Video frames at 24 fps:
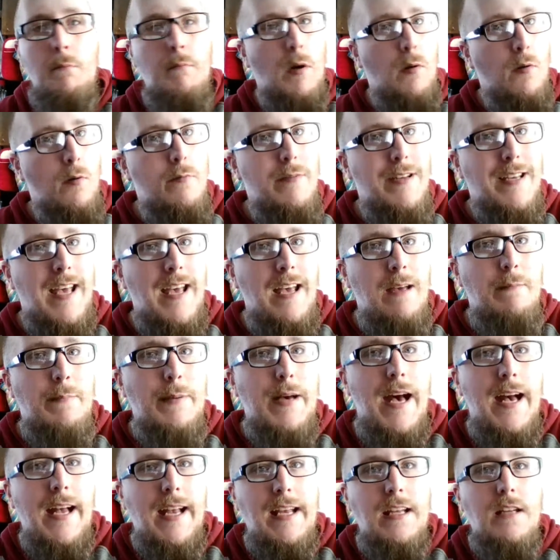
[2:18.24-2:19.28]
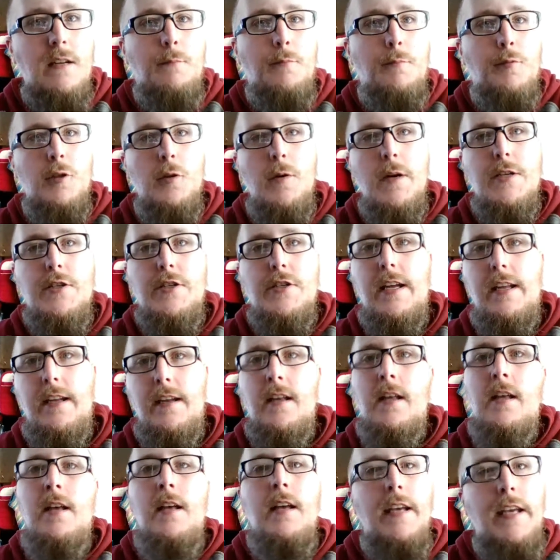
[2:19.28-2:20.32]
But when we came back into
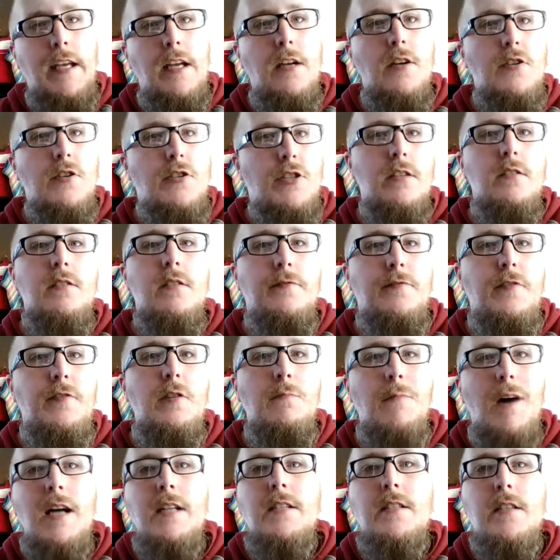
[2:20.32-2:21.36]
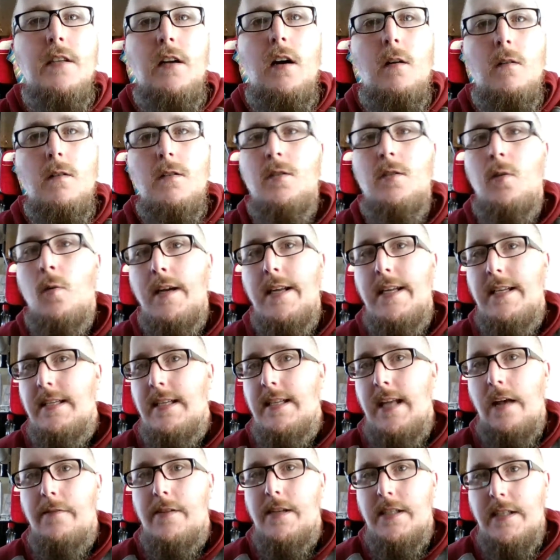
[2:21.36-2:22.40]
fruition here just a few months ago in
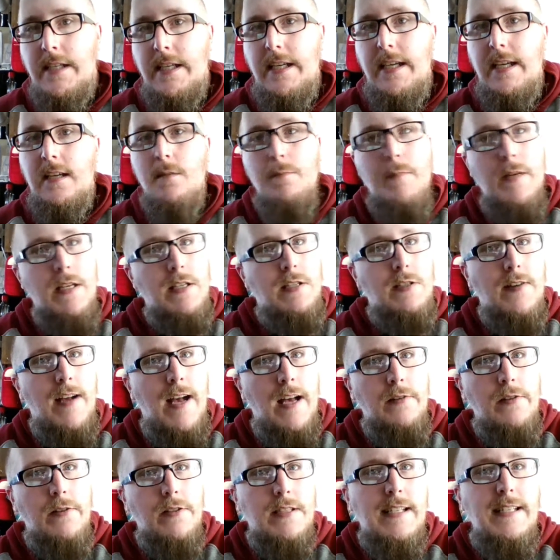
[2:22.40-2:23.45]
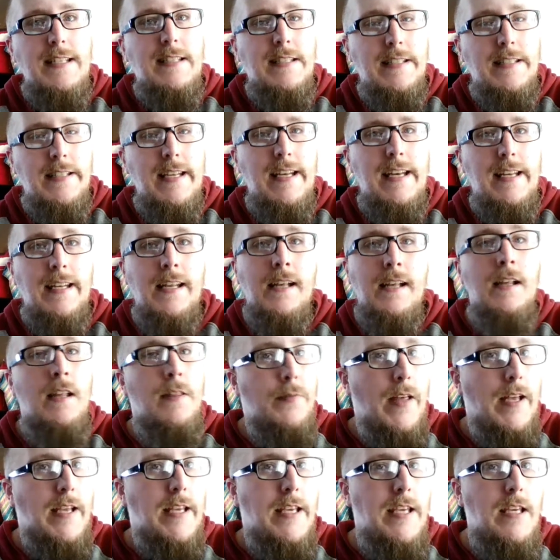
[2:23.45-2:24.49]
2017, Mr. Henderson said
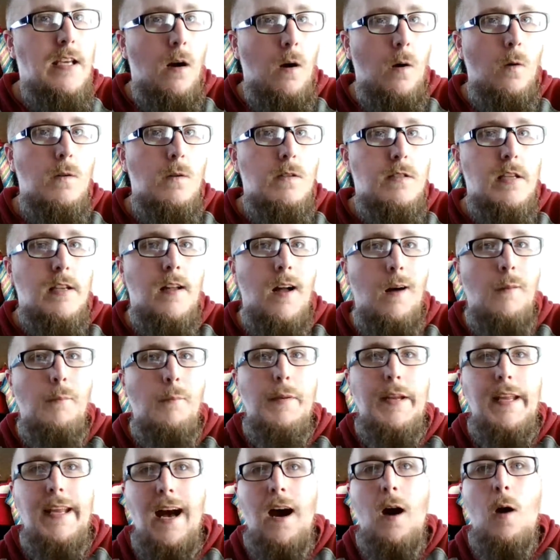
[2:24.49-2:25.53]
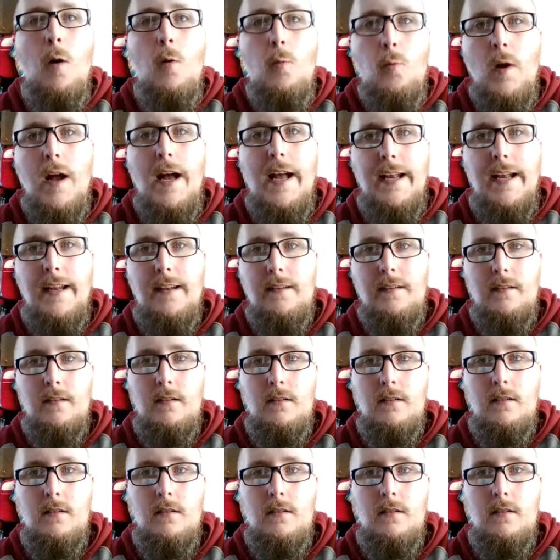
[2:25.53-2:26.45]
that he owns the company outright.